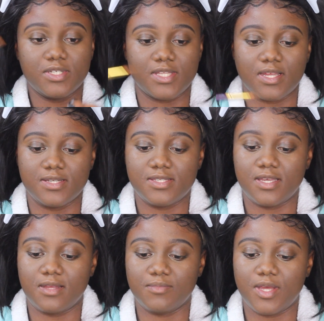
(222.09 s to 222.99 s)
because like I
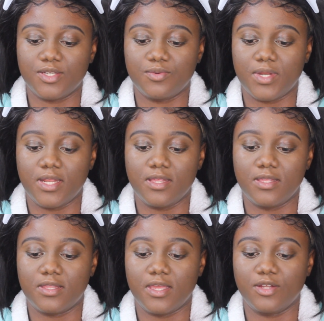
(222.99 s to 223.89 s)
said, I'm not doing
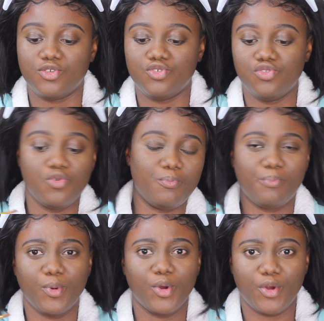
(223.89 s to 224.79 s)
anything
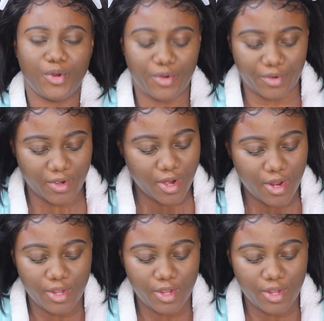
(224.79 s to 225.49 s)
super.